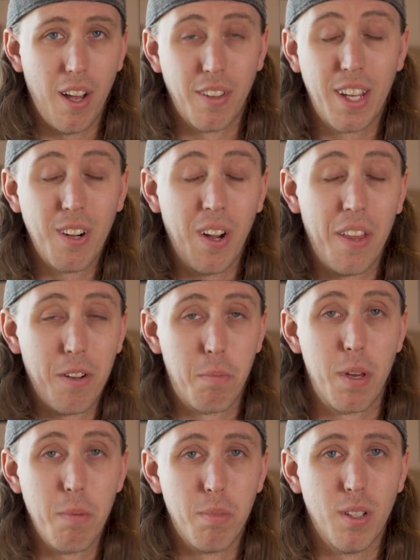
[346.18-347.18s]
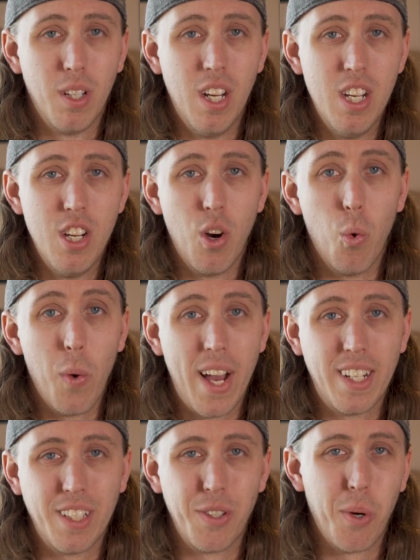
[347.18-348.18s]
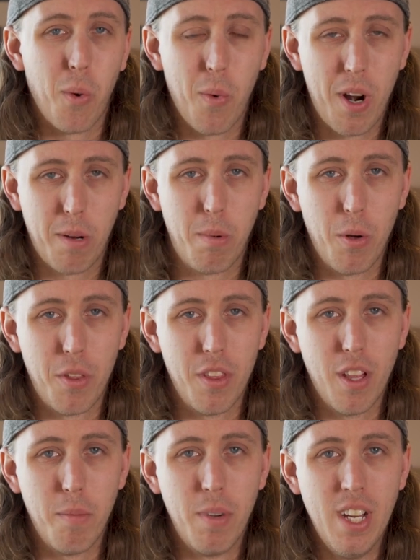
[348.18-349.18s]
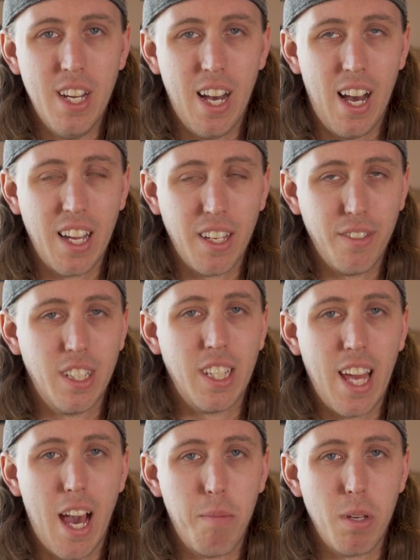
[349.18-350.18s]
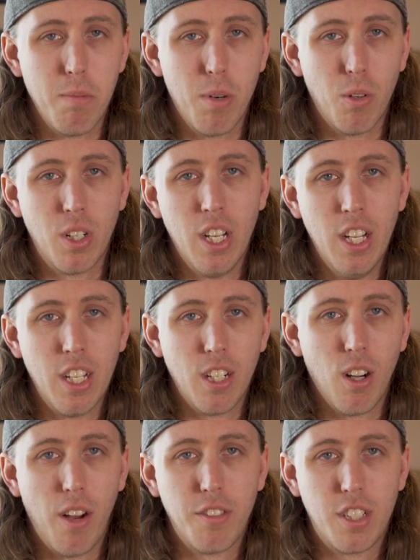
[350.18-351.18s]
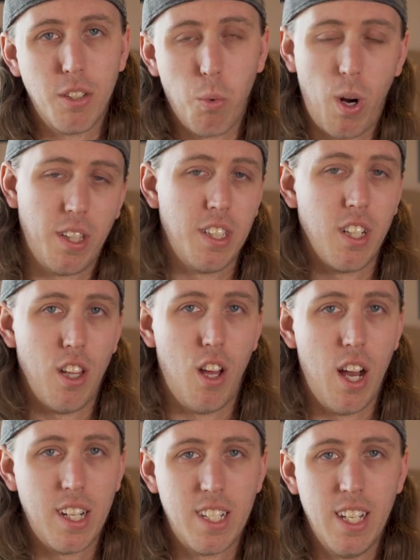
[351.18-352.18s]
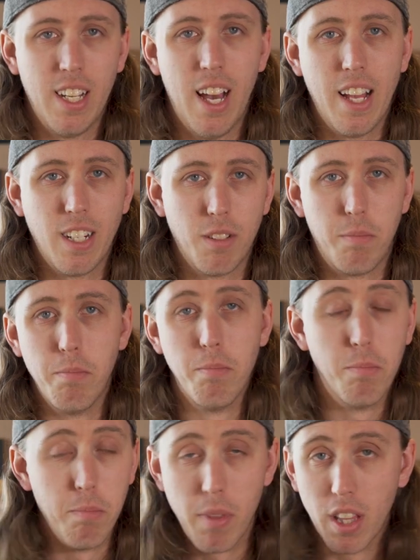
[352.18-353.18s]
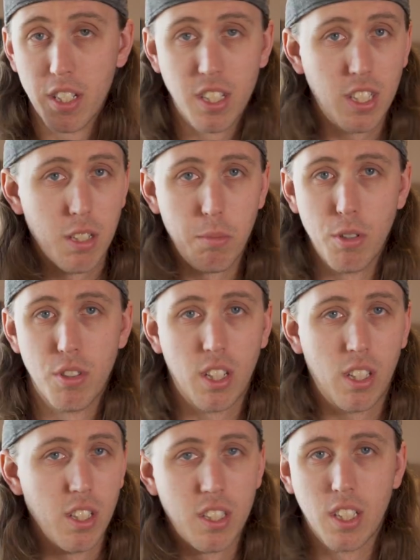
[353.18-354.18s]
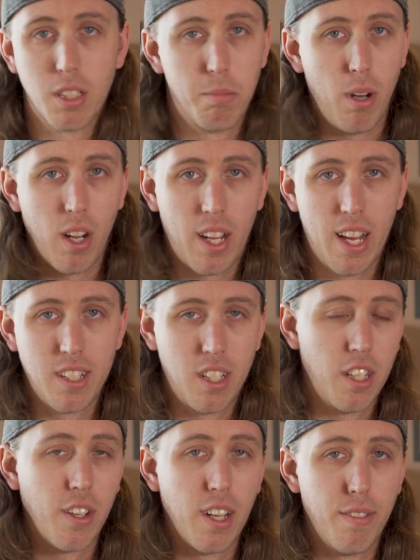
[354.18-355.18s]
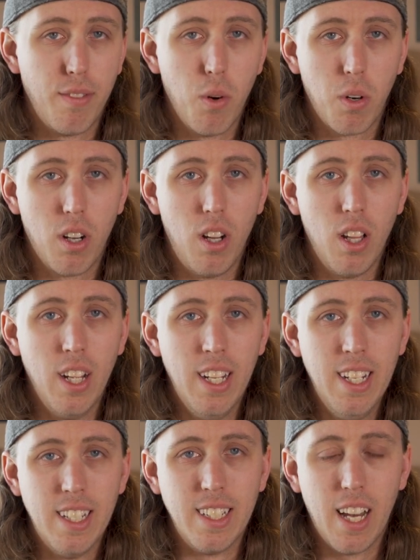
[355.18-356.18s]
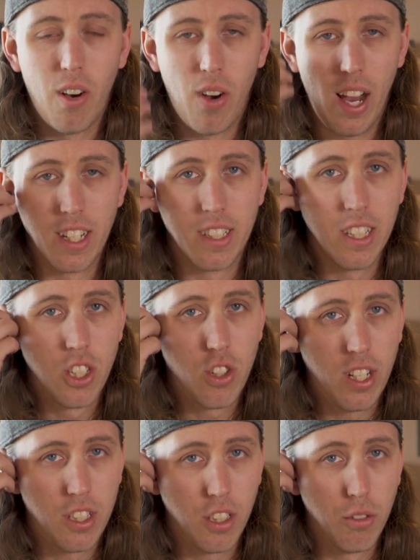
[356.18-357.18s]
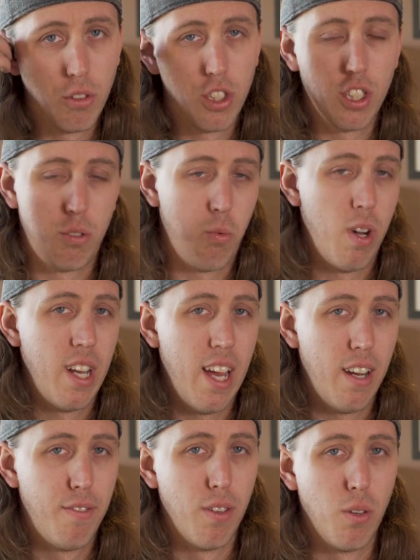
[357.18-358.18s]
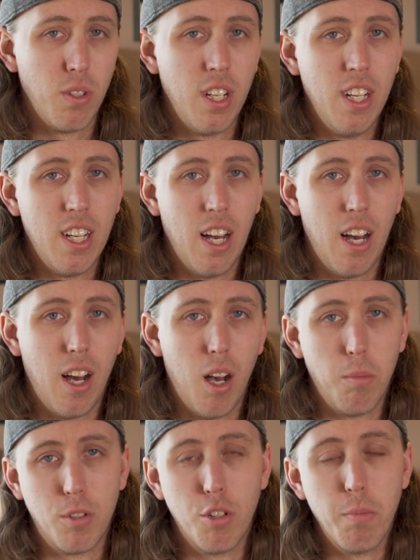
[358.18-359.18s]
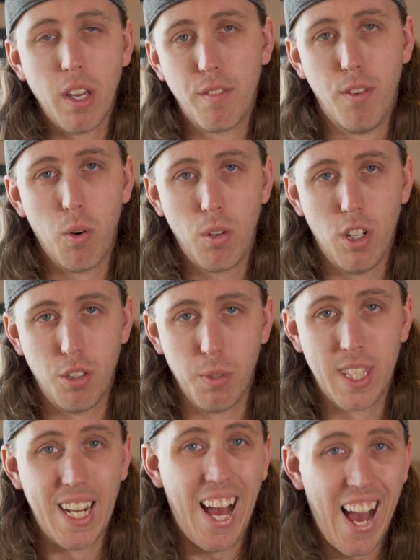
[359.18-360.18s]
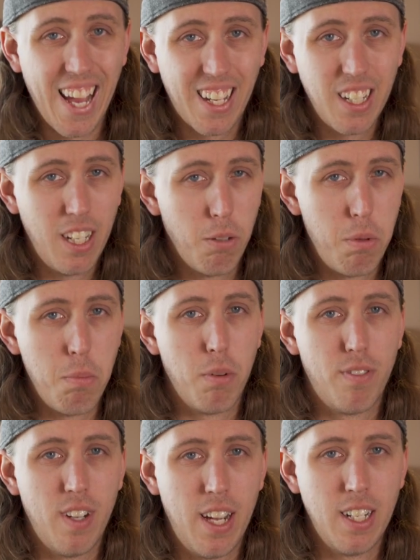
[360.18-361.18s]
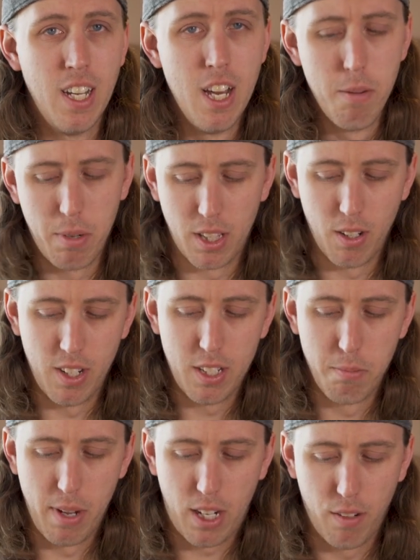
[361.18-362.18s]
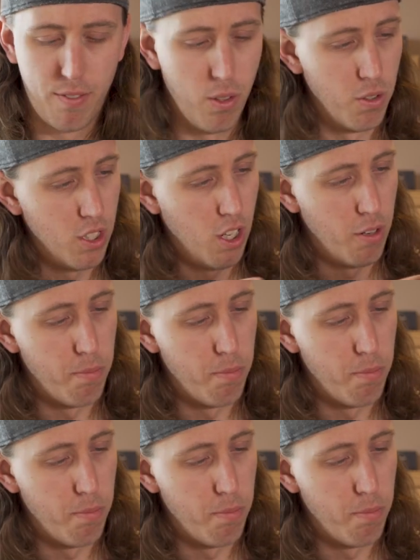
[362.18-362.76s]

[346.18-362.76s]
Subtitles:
hear other people when you are wearing both of them, even in the ambient mode, you're obviously wearing these a lot and you're listening to music, listening to podcasts, and you get a phone call. Now, I did try to use just one headphone to make phone calls with, and I could hear people fine, but there is microphones on